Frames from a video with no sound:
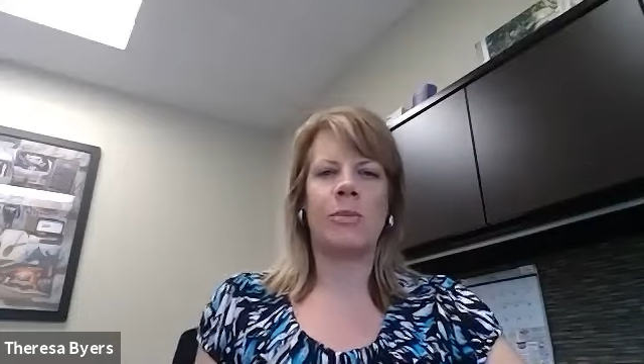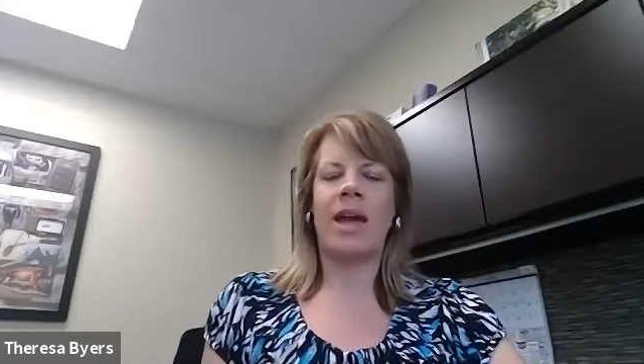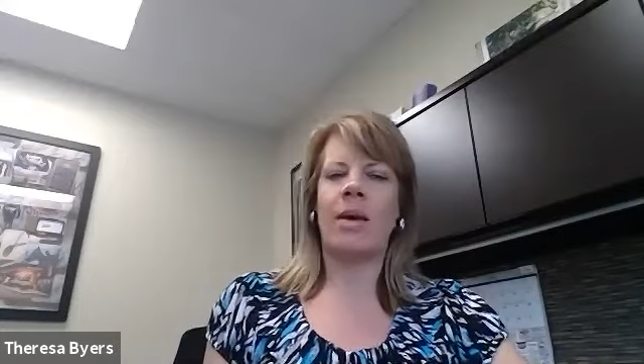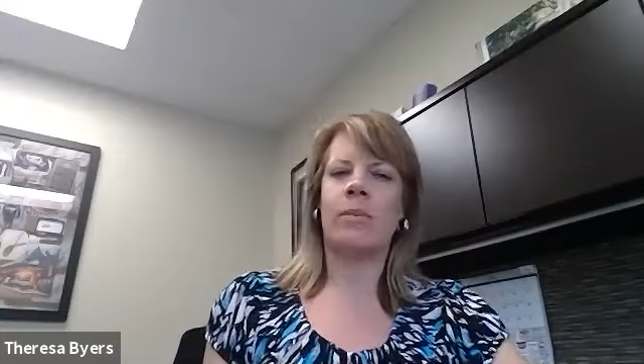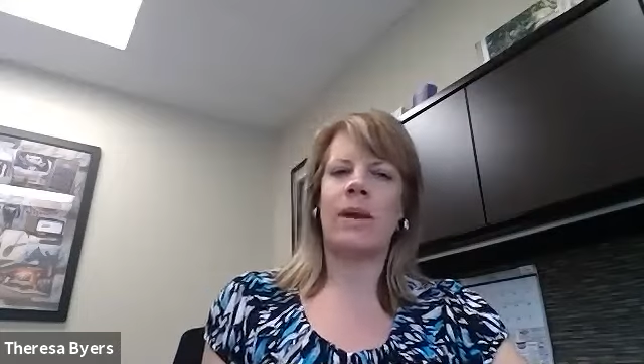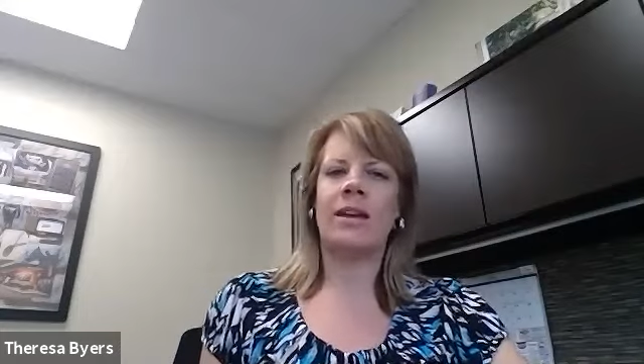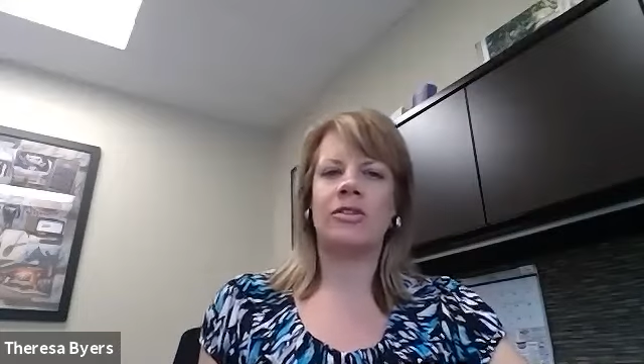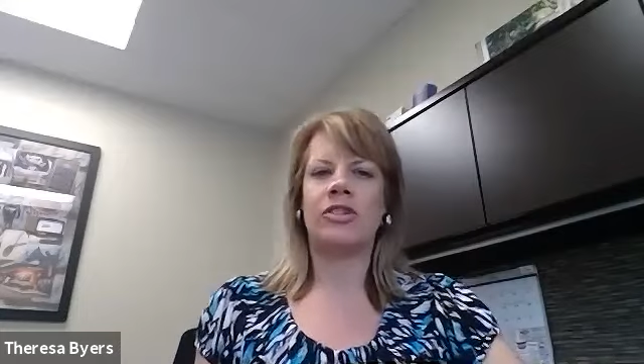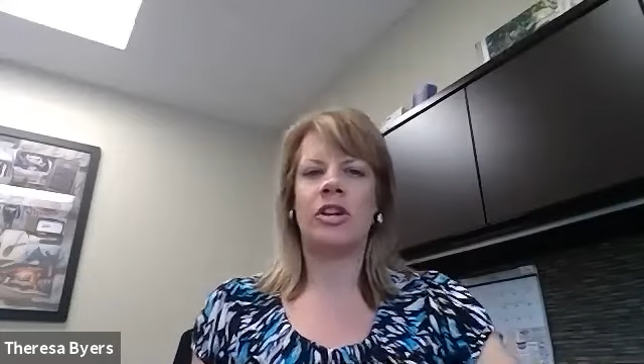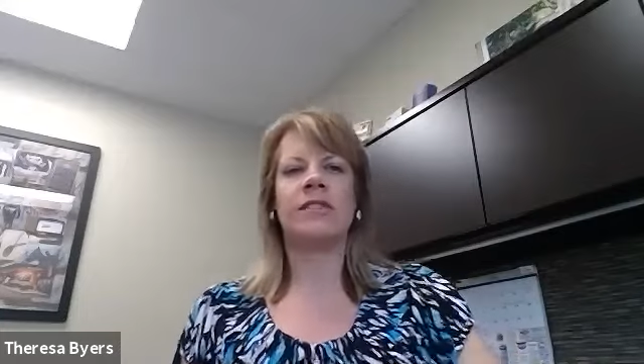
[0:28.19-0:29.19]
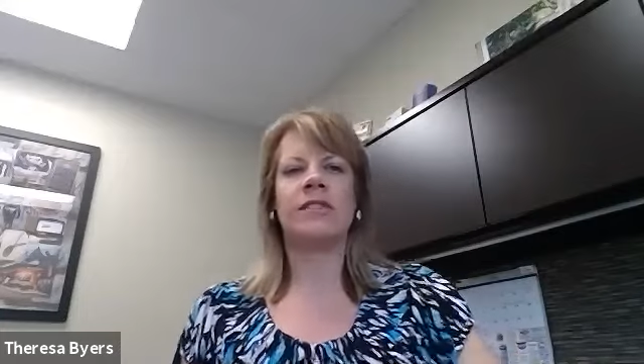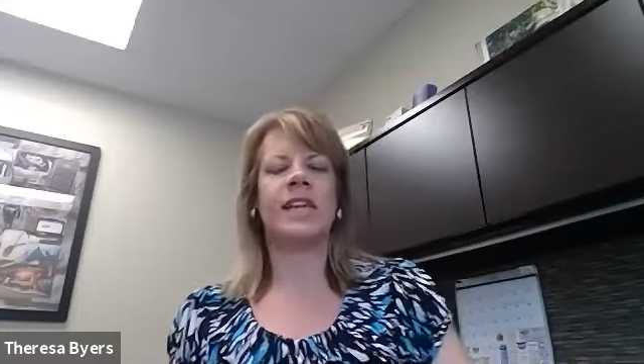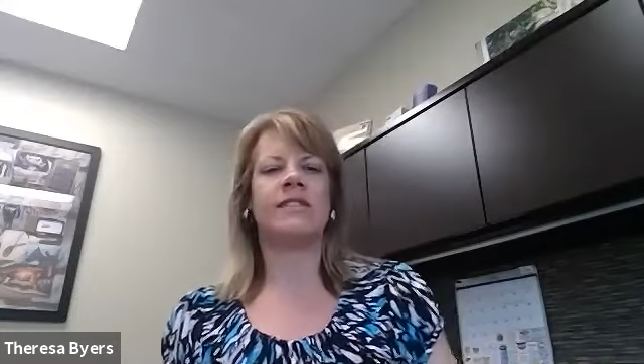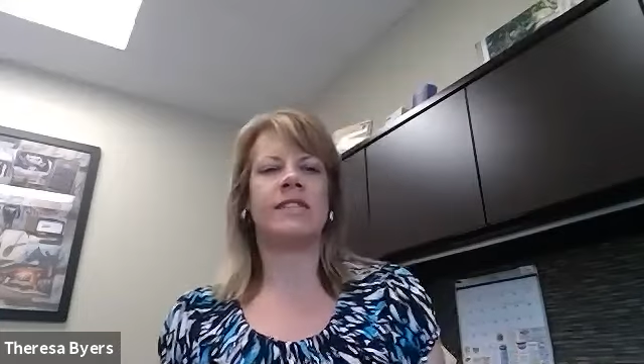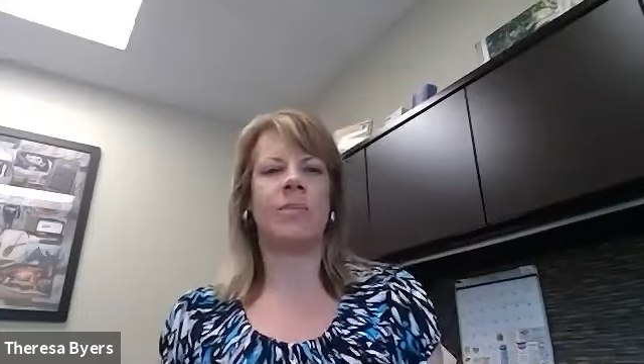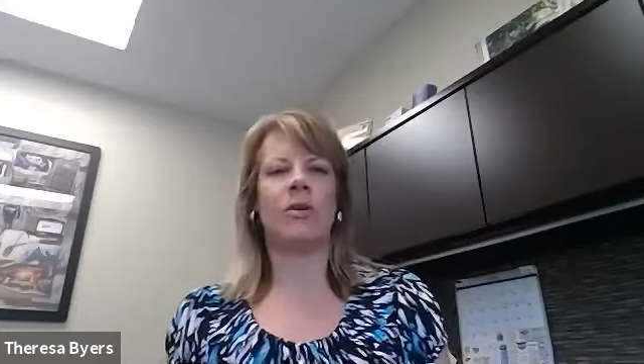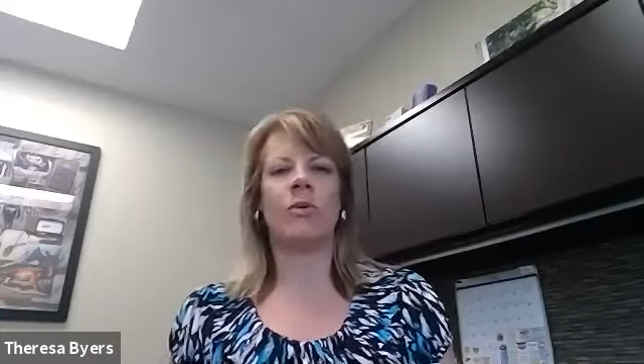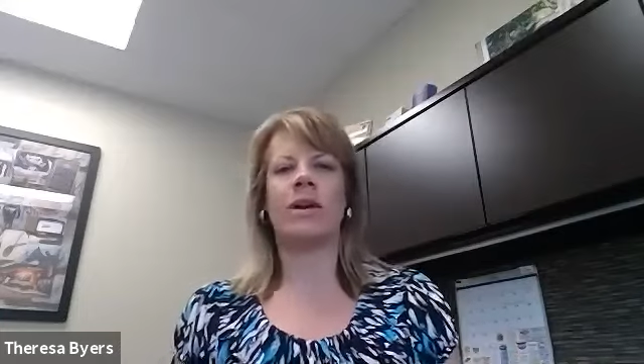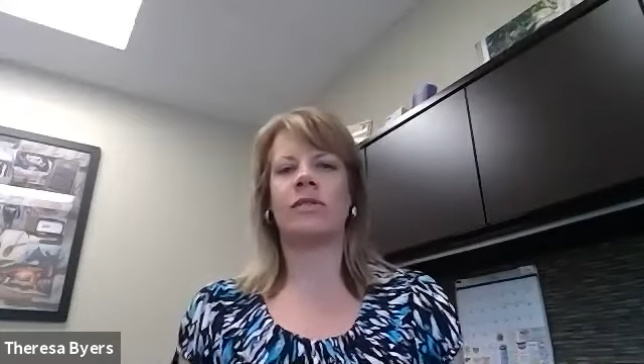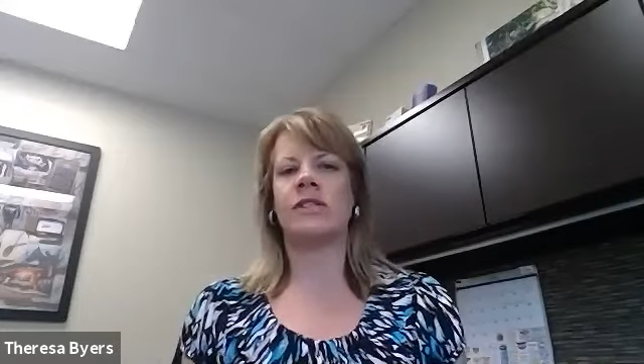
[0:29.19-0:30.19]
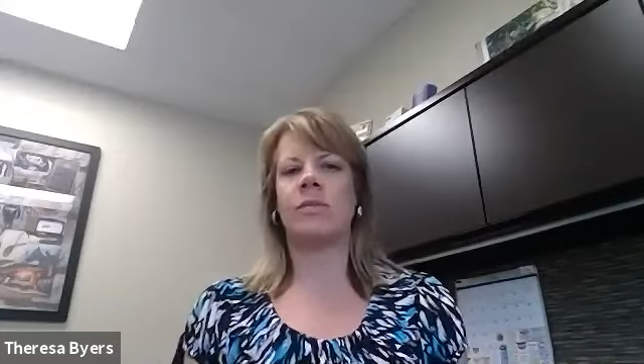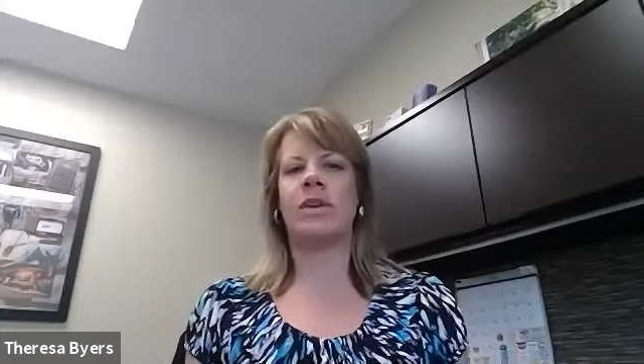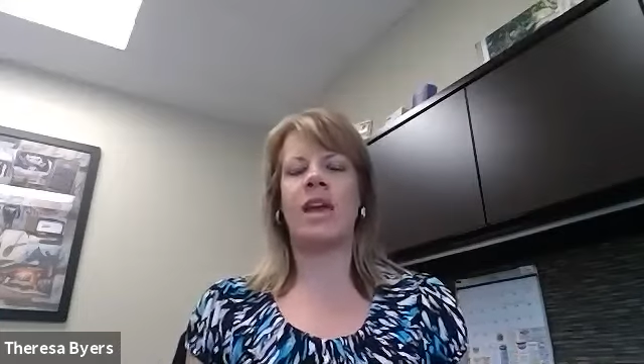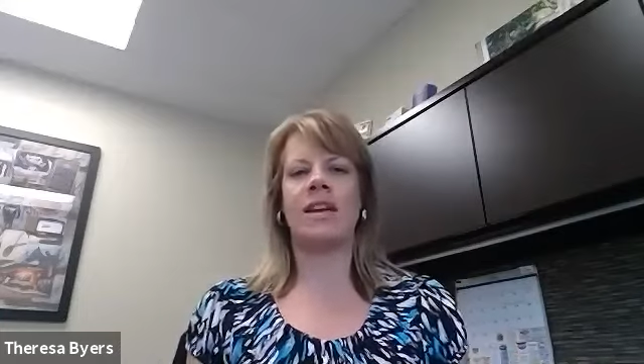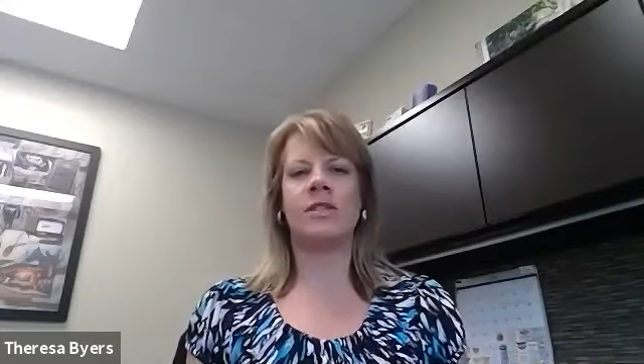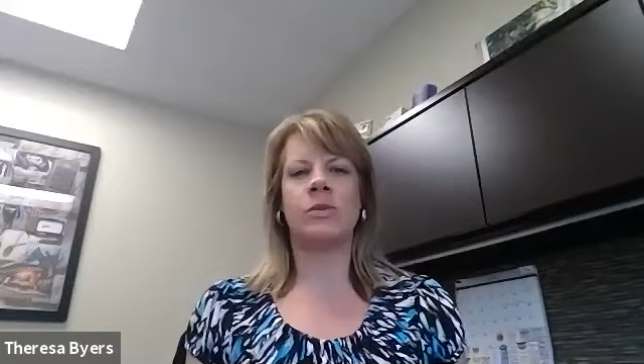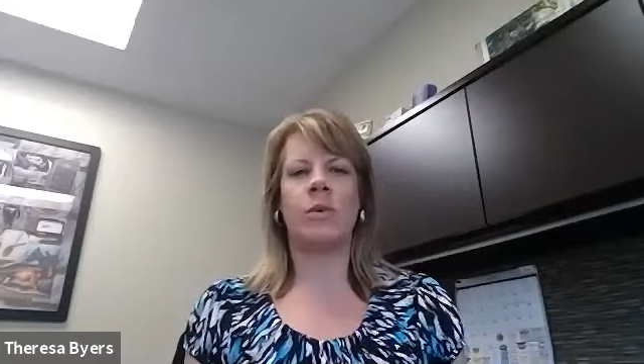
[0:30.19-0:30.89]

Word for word: by MMA Insurance and Siebert and Reynolds CPAs.